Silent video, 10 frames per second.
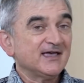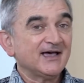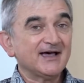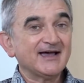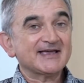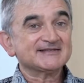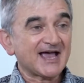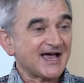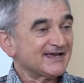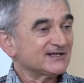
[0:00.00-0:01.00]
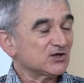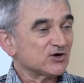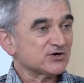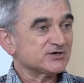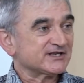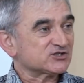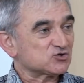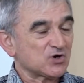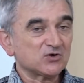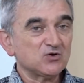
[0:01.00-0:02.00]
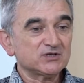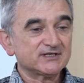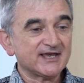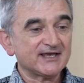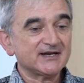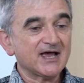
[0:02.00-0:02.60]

Uh, as I learned and struggled and,